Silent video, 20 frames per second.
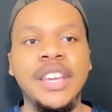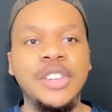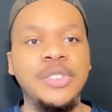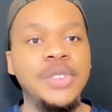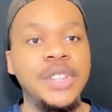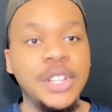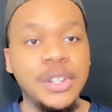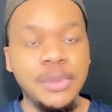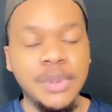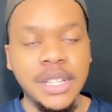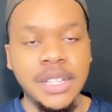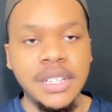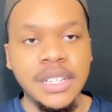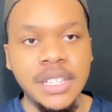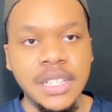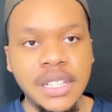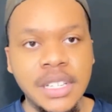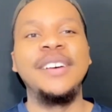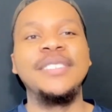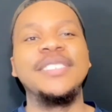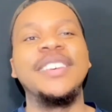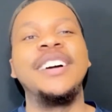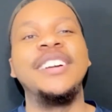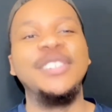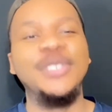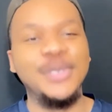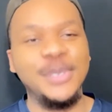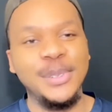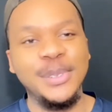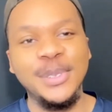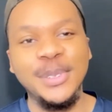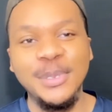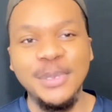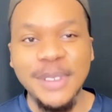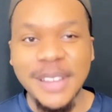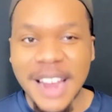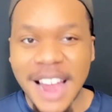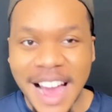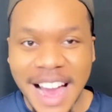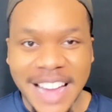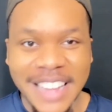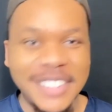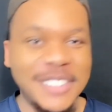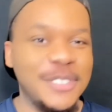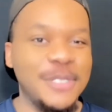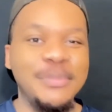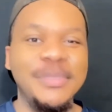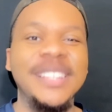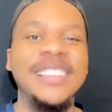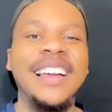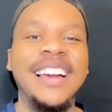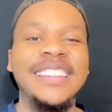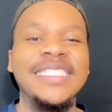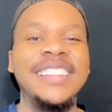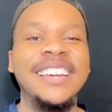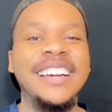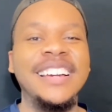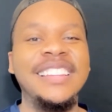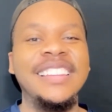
You did really good. I was like, dude, do not do me like that.